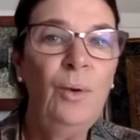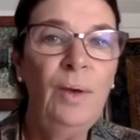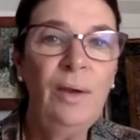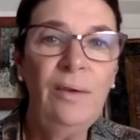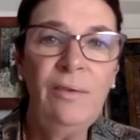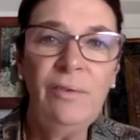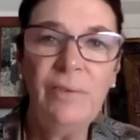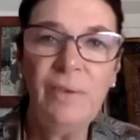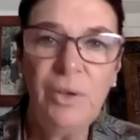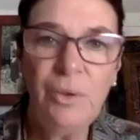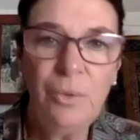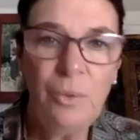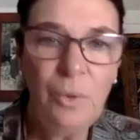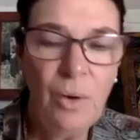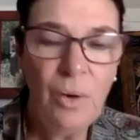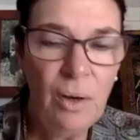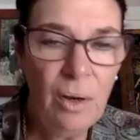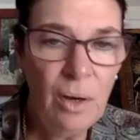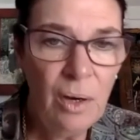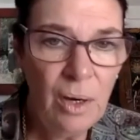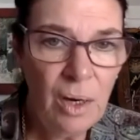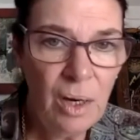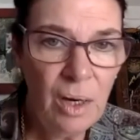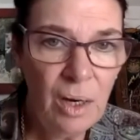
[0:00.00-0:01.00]
Whoever you
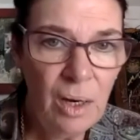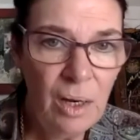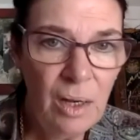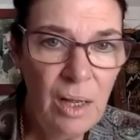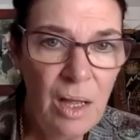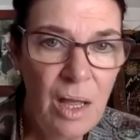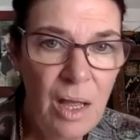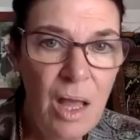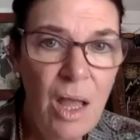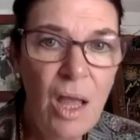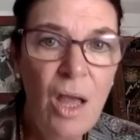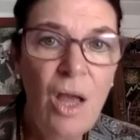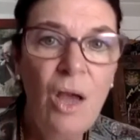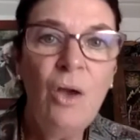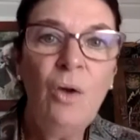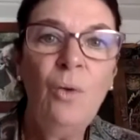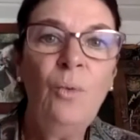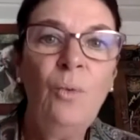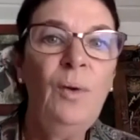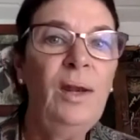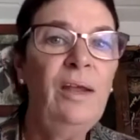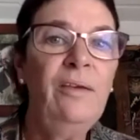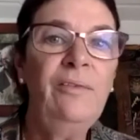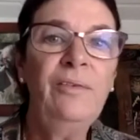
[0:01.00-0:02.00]
are,
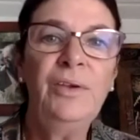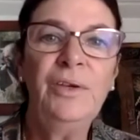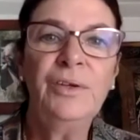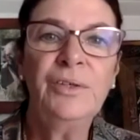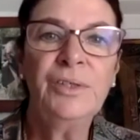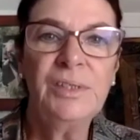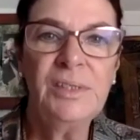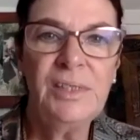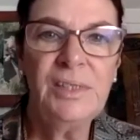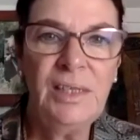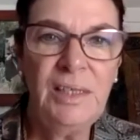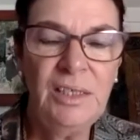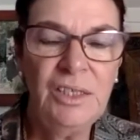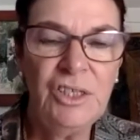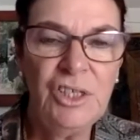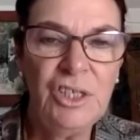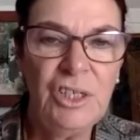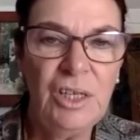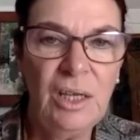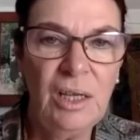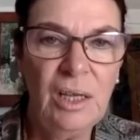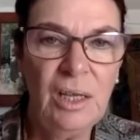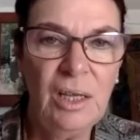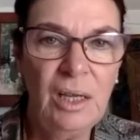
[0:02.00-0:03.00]
whatever you're
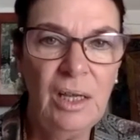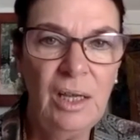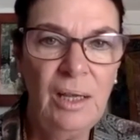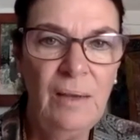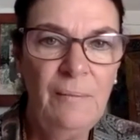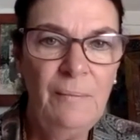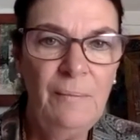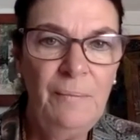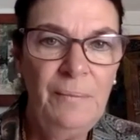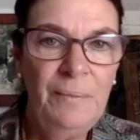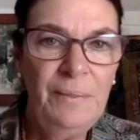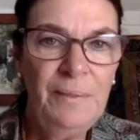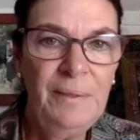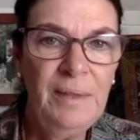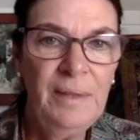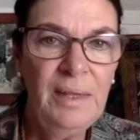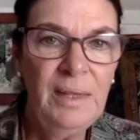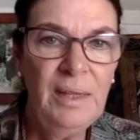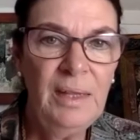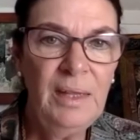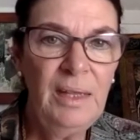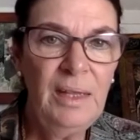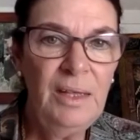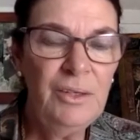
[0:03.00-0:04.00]
teaching
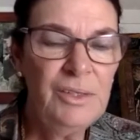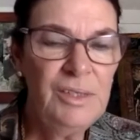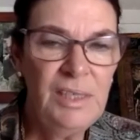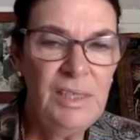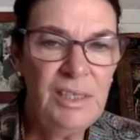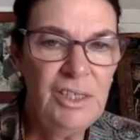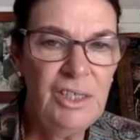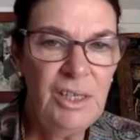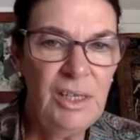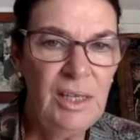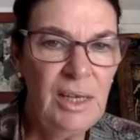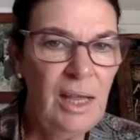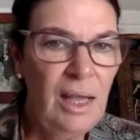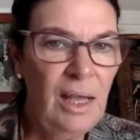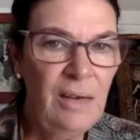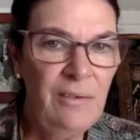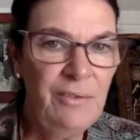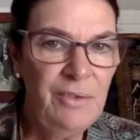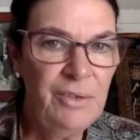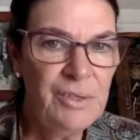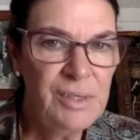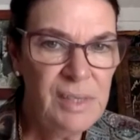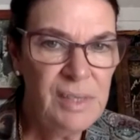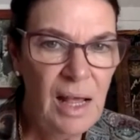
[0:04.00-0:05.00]
it out of
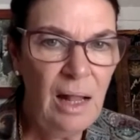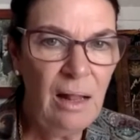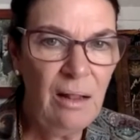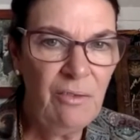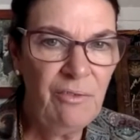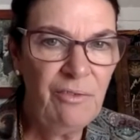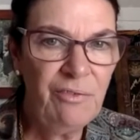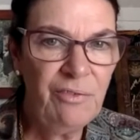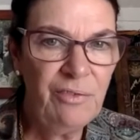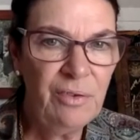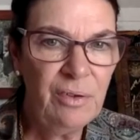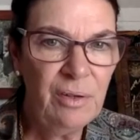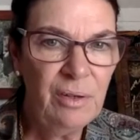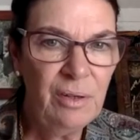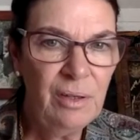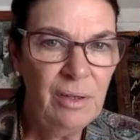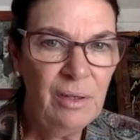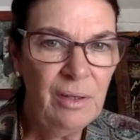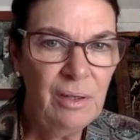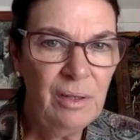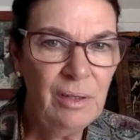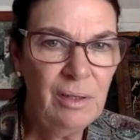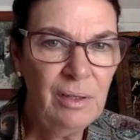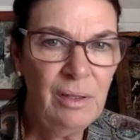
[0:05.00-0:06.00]
yourself,
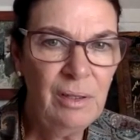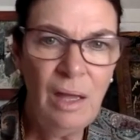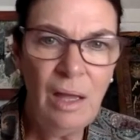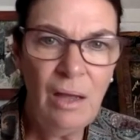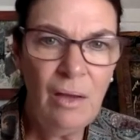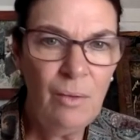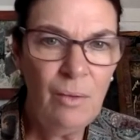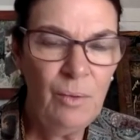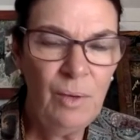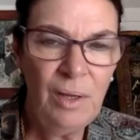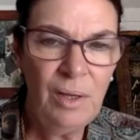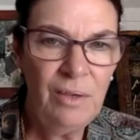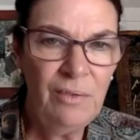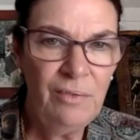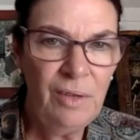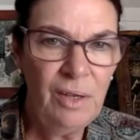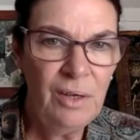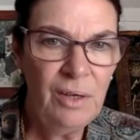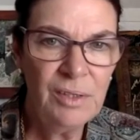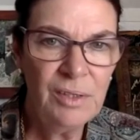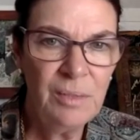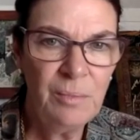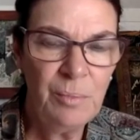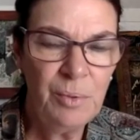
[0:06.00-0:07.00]
not what you've learned in
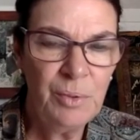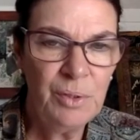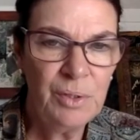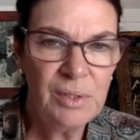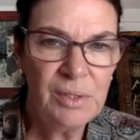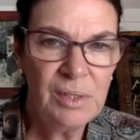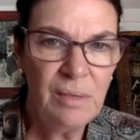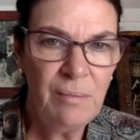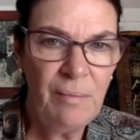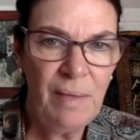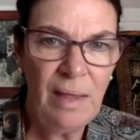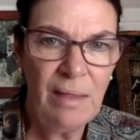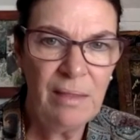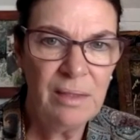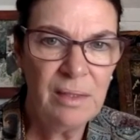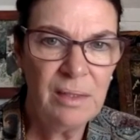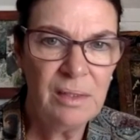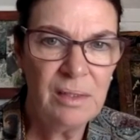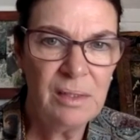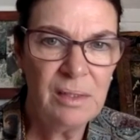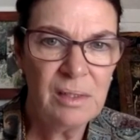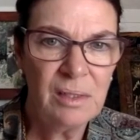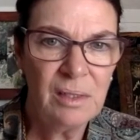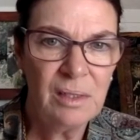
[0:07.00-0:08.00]
books and methods.
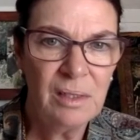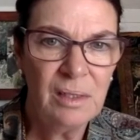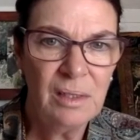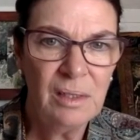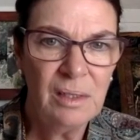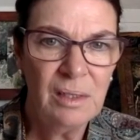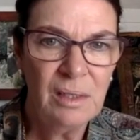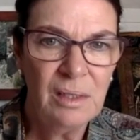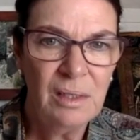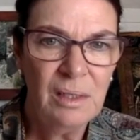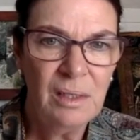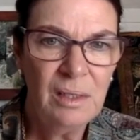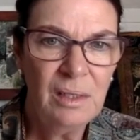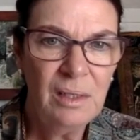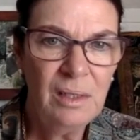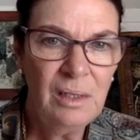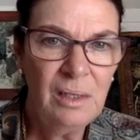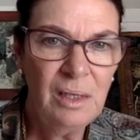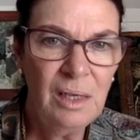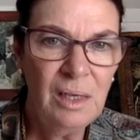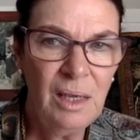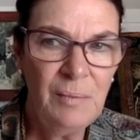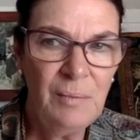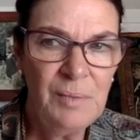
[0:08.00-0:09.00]
It comes
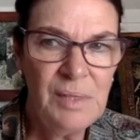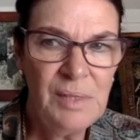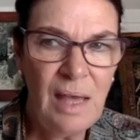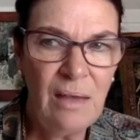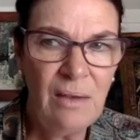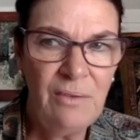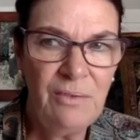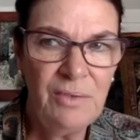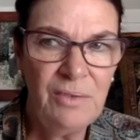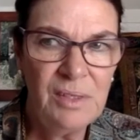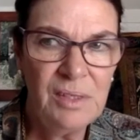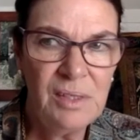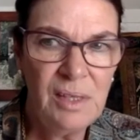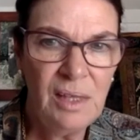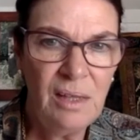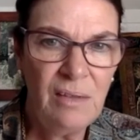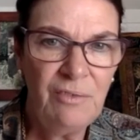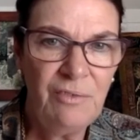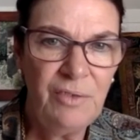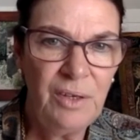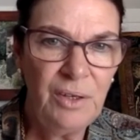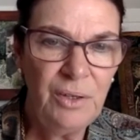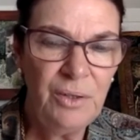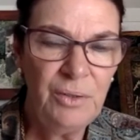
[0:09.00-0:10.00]
out of the self in
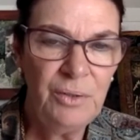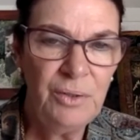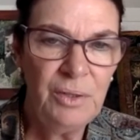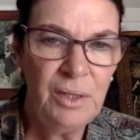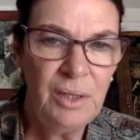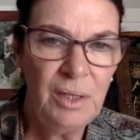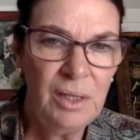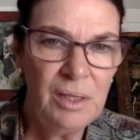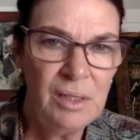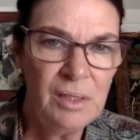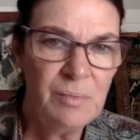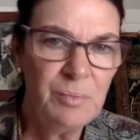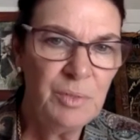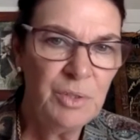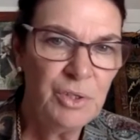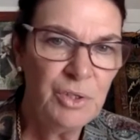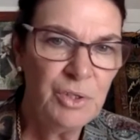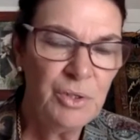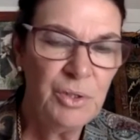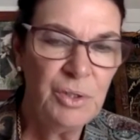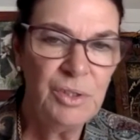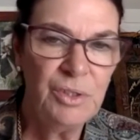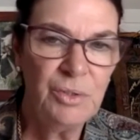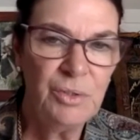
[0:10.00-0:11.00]
you that has
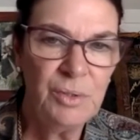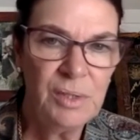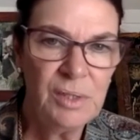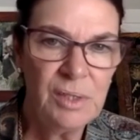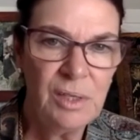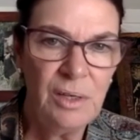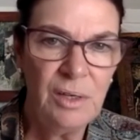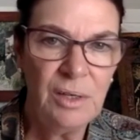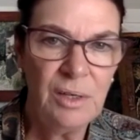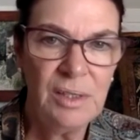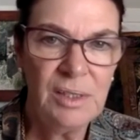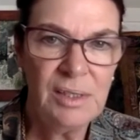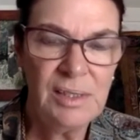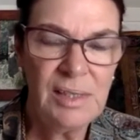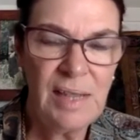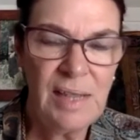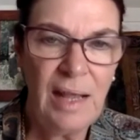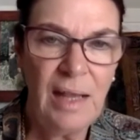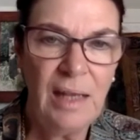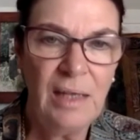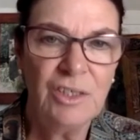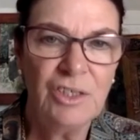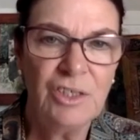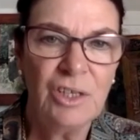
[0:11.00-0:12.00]
matured to a certain
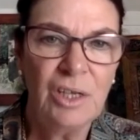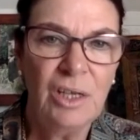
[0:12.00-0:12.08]
stage.